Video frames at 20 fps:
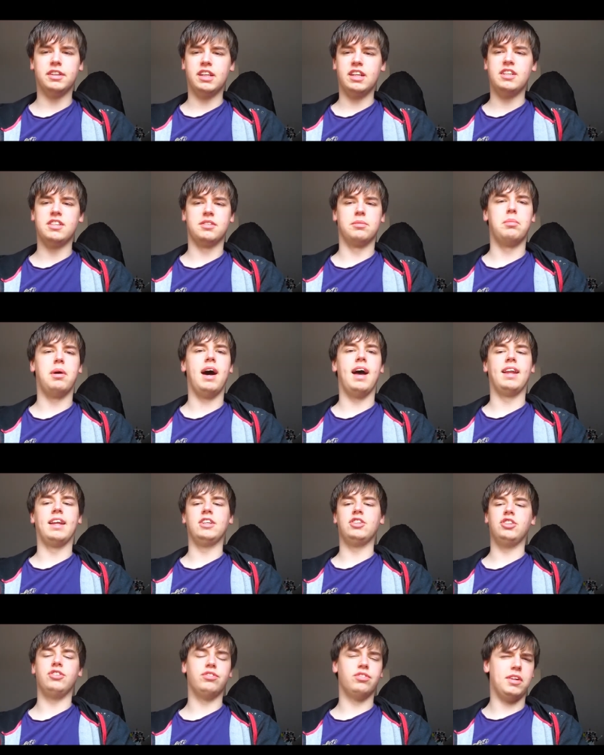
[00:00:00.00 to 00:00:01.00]
and as a pilot,
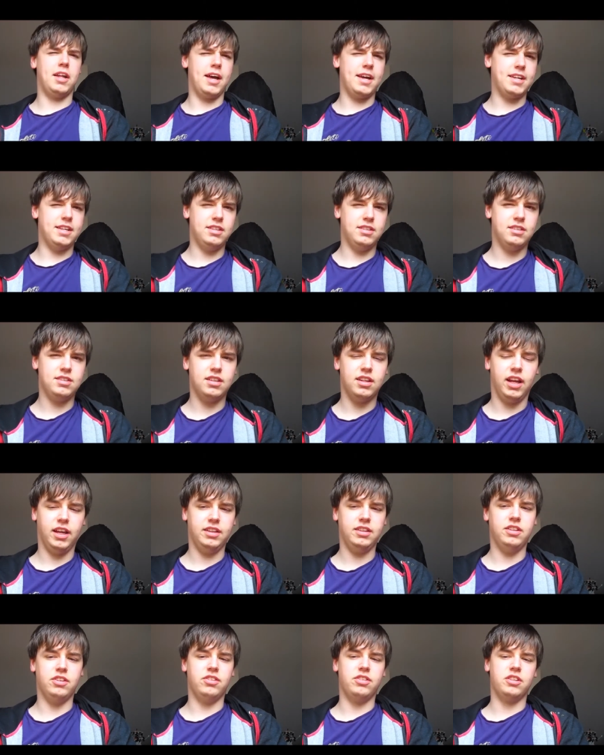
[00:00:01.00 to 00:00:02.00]
she flies like
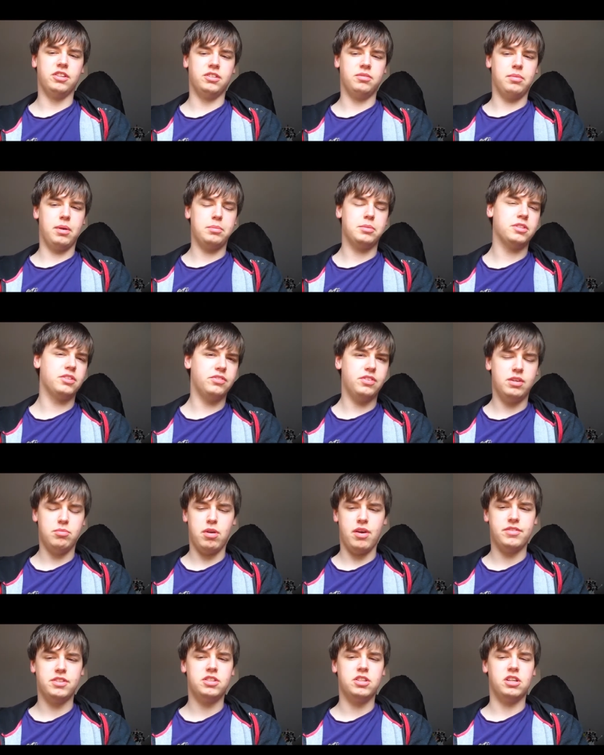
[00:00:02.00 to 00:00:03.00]
the other members of Team
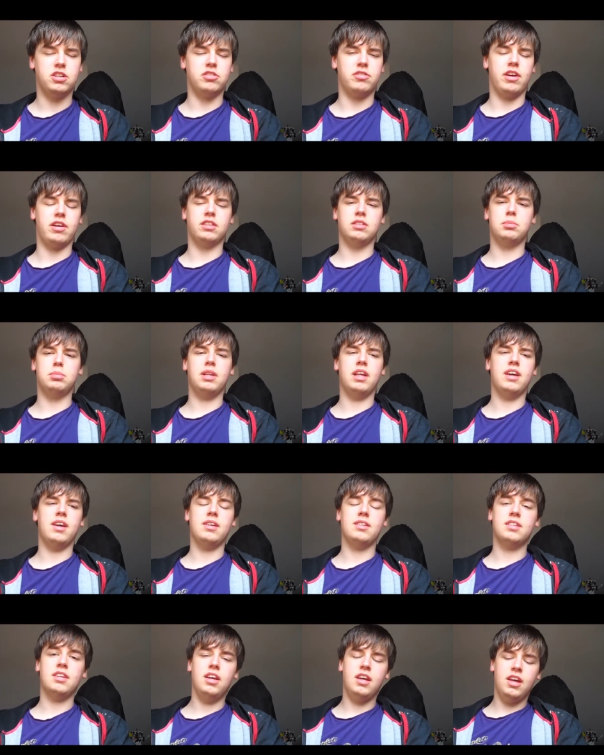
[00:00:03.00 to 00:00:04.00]
Avatar around the
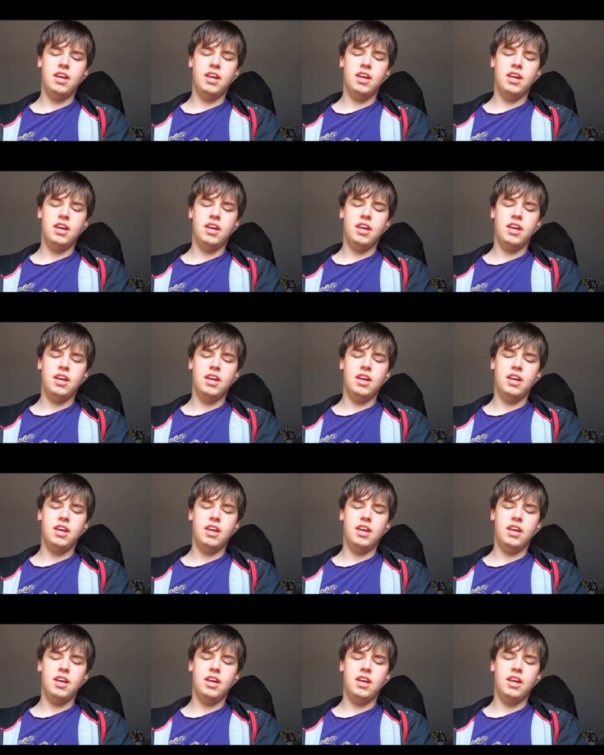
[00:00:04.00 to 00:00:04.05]
place.